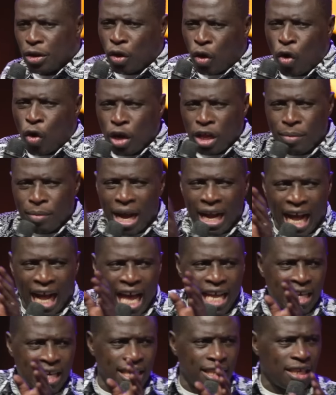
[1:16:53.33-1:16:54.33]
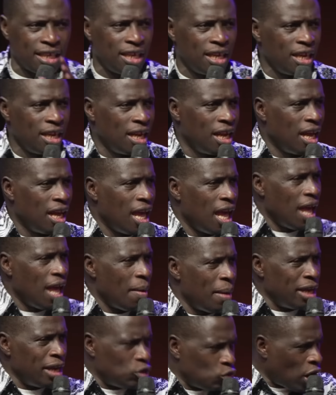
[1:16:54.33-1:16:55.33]
you called him a guide.
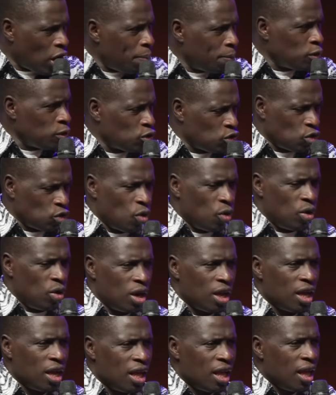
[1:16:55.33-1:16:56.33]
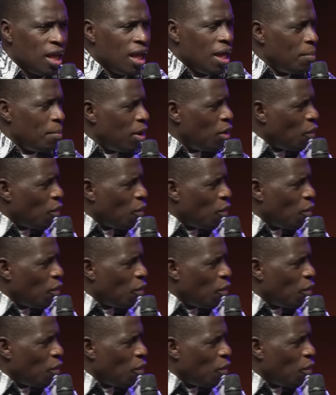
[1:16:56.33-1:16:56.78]
I trapped your soul. But